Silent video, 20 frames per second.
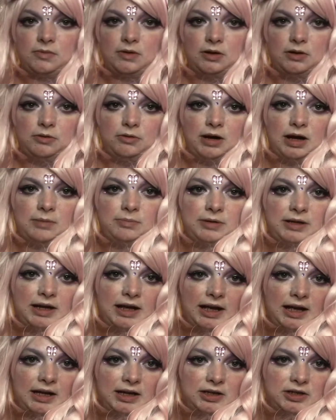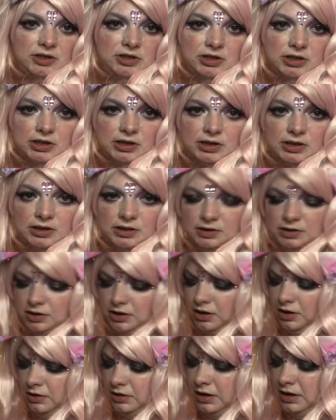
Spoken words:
grab the edge on the